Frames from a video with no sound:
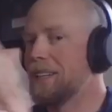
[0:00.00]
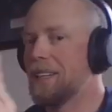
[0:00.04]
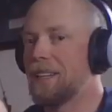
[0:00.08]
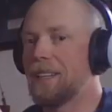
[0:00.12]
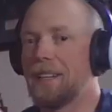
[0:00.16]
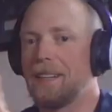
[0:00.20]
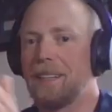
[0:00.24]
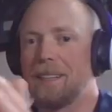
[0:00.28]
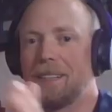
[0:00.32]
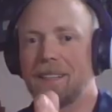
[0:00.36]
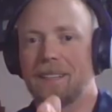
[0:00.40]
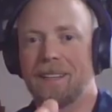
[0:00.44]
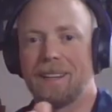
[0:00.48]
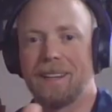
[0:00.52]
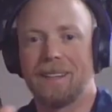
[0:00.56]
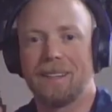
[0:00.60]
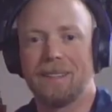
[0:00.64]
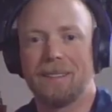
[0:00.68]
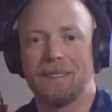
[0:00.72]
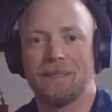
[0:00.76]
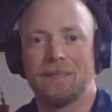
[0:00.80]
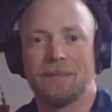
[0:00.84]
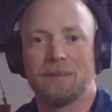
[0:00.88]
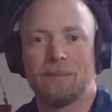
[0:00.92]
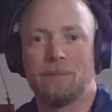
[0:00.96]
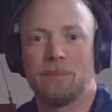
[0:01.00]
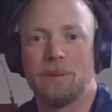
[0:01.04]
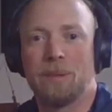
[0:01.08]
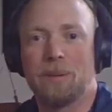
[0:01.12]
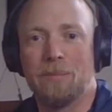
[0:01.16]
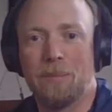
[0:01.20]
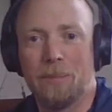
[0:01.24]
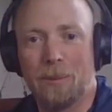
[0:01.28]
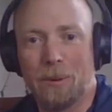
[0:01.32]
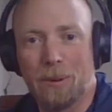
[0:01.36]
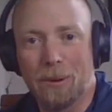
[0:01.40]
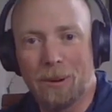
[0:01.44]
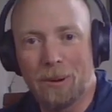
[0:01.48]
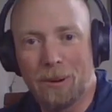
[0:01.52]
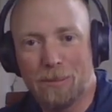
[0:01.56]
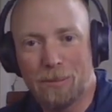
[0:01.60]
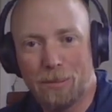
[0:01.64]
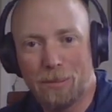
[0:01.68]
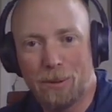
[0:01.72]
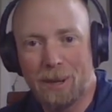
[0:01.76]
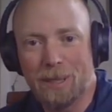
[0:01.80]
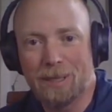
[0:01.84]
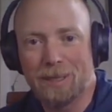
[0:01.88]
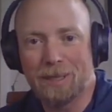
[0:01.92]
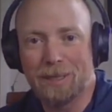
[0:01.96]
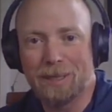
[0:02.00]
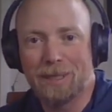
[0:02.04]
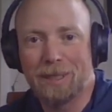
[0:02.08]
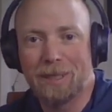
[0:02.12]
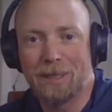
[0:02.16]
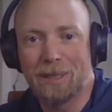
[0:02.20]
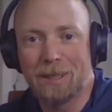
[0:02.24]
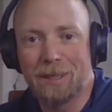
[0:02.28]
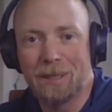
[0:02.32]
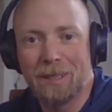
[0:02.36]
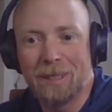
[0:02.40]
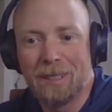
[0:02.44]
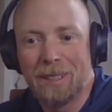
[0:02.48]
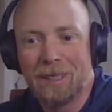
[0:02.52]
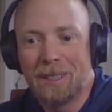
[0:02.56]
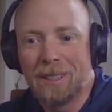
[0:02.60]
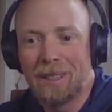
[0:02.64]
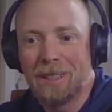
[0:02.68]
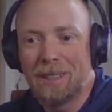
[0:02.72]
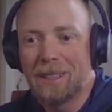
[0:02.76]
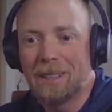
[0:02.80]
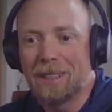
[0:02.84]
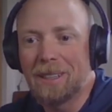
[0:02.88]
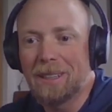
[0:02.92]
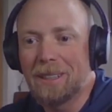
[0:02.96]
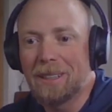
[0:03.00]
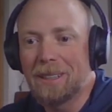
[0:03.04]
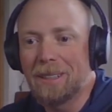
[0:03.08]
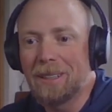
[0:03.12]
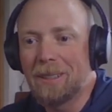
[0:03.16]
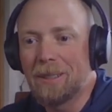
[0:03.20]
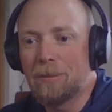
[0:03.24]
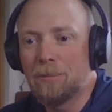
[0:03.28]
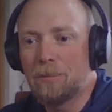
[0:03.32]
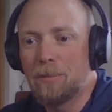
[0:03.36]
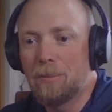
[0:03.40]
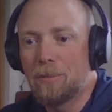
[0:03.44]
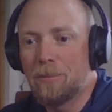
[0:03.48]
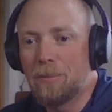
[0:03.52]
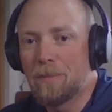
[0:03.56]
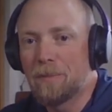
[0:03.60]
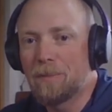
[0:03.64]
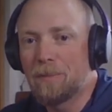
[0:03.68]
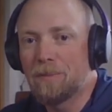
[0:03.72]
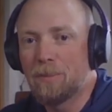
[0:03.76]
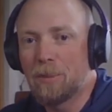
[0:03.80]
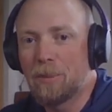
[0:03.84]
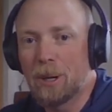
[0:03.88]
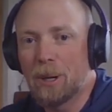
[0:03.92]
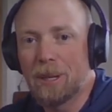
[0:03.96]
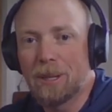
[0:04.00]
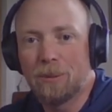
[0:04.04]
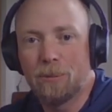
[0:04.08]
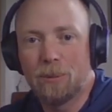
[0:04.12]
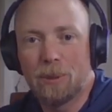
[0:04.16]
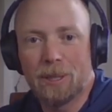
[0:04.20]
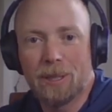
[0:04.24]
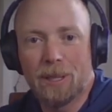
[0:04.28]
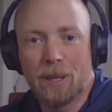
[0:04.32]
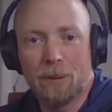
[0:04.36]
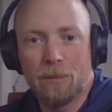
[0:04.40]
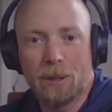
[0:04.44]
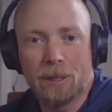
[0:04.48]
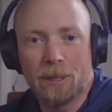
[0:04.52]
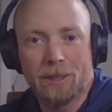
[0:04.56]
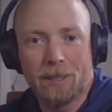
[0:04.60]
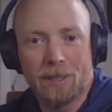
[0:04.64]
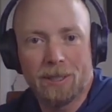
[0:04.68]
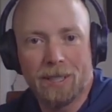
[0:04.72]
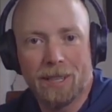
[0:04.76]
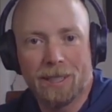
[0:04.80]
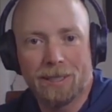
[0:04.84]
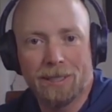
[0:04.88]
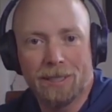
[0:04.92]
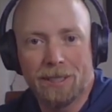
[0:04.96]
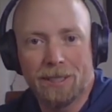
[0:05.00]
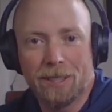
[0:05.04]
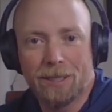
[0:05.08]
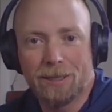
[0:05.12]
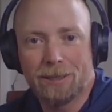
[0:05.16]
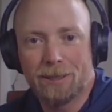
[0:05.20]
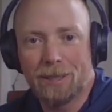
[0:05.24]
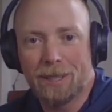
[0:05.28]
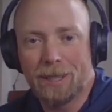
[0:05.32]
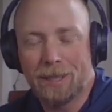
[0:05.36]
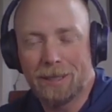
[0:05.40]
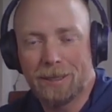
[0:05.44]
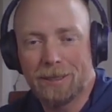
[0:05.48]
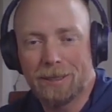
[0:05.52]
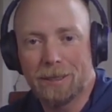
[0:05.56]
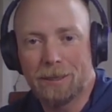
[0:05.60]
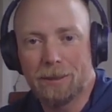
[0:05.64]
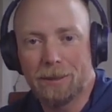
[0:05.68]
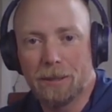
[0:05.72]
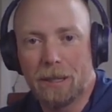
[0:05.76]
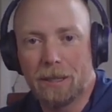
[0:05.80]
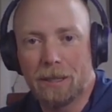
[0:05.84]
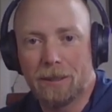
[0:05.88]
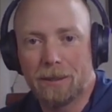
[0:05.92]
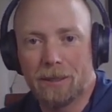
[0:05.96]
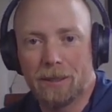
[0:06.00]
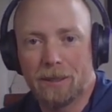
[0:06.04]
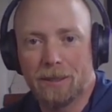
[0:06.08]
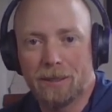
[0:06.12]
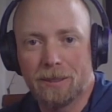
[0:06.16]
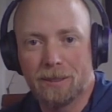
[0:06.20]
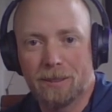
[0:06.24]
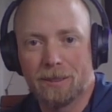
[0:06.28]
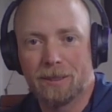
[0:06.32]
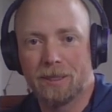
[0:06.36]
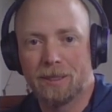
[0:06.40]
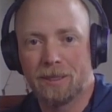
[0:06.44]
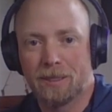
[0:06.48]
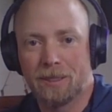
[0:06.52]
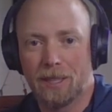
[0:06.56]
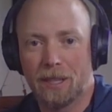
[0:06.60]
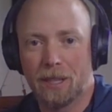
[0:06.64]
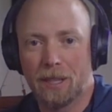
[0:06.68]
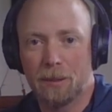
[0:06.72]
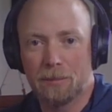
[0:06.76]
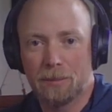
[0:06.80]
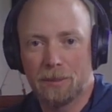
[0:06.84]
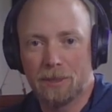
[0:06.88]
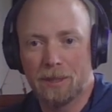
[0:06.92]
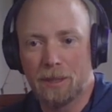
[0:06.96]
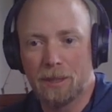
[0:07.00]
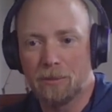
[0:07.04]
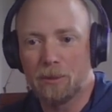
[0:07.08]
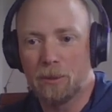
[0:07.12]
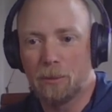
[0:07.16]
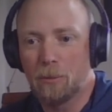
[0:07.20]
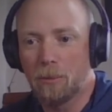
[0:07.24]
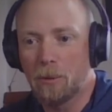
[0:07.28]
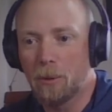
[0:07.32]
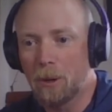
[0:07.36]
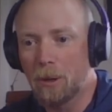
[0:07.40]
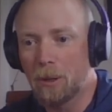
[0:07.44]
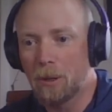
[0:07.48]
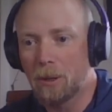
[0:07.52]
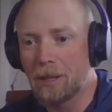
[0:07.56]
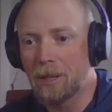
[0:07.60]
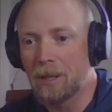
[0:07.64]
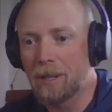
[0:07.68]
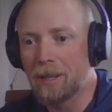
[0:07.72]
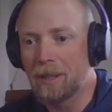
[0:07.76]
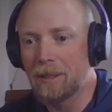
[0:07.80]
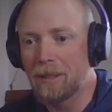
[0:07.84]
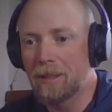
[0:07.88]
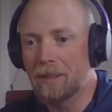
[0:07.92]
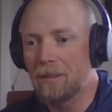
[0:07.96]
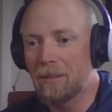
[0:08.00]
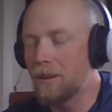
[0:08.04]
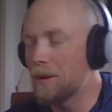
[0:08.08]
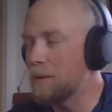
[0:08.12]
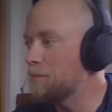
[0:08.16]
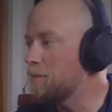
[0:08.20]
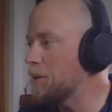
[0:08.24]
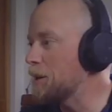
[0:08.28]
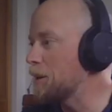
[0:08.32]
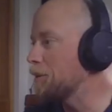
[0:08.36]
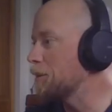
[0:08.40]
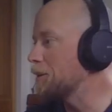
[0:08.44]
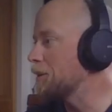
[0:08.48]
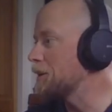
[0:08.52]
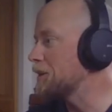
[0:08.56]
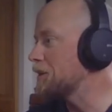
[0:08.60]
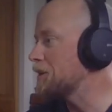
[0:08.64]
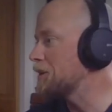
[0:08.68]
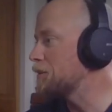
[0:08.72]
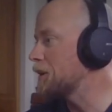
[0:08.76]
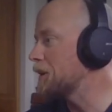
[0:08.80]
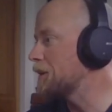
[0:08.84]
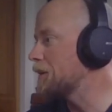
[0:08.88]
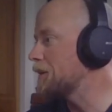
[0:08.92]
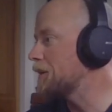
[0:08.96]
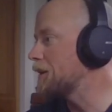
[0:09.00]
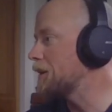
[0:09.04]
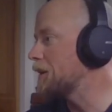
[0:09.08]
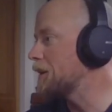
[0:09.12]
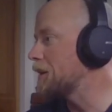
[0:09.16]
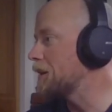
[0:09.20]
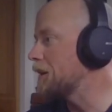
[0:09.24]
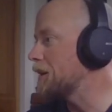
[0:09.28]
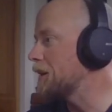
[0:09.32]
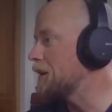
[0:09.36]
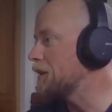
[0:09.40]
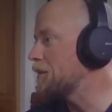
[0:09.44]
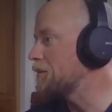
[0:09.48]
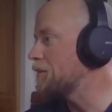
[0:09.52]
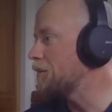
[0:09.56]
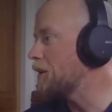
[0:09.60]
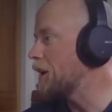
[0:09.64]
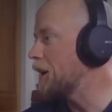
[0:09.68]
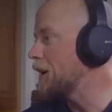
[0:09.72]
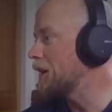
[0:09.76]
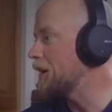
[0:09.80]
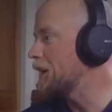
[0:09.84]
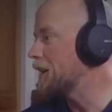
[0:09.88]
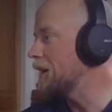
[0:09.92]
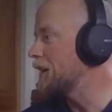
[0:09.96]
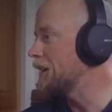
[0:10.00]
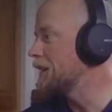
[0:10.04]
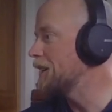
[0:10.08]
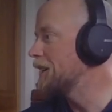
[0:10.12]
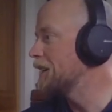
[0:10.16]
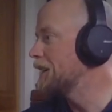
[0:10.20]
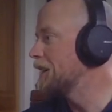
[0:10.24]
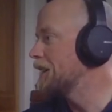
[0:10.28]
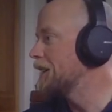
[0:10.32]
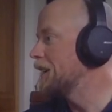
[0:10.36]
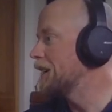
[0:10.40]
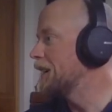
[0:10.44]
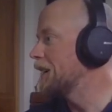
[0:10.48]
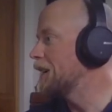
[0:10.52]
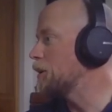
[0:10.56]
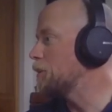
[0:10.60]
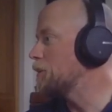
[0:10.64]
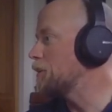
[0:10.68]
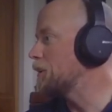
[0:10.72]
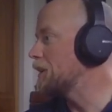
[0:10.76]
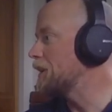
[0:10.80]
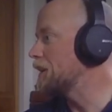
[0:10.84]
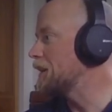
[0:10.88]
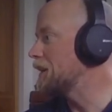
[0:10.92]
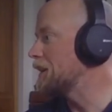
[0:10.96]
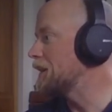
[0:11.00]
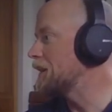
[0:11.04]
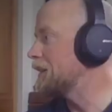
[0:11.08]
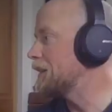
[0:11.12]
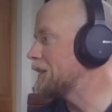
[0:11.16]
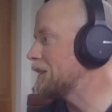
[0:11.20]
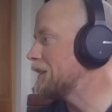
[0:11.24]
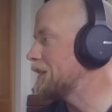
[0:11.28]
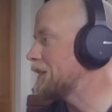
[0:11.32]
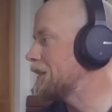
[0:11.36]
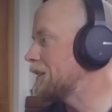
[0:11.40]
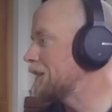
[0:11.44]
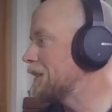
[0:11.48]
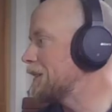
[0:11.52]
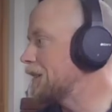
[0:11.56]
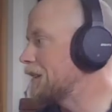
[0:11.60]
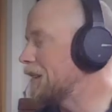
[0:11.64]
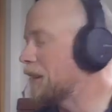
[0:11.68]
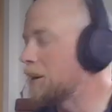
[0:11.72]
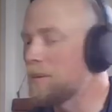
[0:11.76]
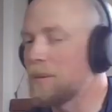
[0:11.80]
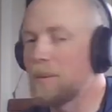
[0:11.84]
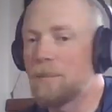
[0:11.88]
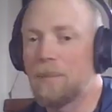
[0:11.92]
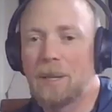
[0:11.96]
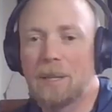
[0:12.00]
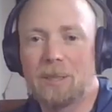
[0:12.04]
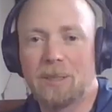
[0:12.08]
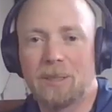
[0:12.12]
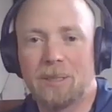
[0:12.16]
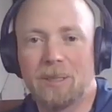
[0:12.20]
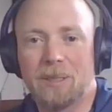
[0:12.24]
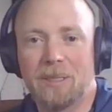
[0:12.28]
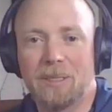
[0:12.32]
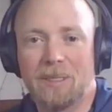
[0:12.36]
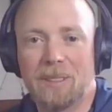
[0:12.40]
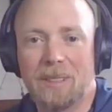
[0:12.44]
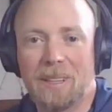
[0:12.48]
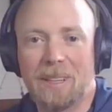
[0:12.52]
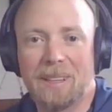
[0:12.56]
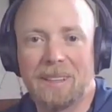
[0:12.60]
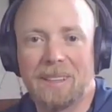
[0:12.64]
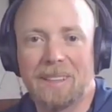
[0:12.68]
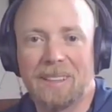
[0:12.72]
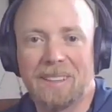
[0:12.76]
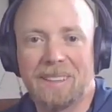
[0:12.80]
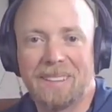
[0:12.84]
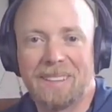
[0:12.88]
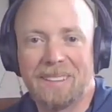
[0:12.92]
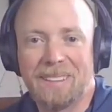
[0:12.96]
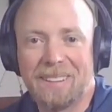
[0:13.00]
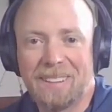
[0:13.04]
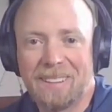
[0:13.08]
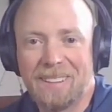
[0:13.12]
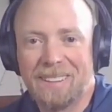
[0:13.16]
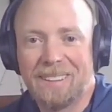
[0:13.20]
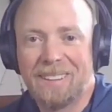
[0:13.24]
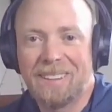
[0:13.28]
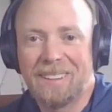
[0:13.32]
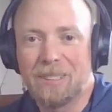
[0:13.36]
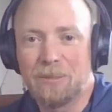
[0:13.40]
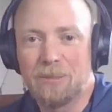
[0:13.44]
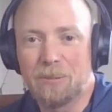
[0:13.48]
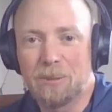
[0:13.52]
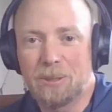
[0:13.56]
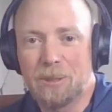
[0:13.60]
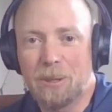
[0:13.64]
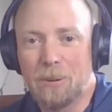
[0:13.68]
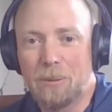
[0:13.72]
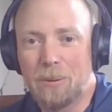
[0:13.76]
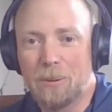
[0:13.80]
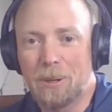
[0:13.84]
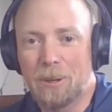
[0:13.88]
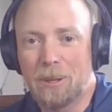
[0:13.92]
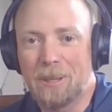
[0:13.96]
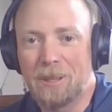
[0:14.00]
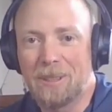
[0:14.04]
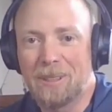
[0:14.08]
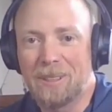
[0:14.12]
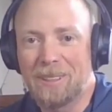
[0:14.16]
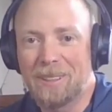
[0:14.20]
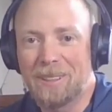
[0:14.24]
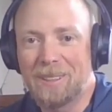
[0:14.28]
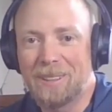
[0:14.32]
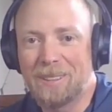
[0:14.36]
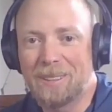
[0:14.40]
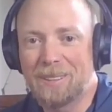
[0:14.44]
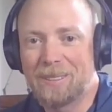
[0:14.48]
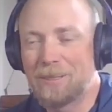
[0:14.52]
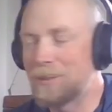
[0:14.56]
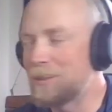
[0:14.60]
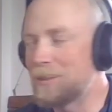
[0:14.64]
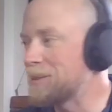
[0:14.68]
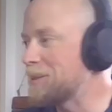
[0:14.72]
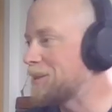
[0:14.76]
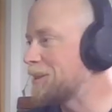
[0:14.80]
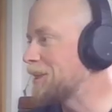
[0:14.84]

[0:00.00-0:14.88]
uh, kind of be more present here. Uh, but we did a bunch of testing yesterday, and it seems like this this setup seemed to work. And the uh, people that spent their uh, Friday helping uh, helping make sure that it was all working, to, it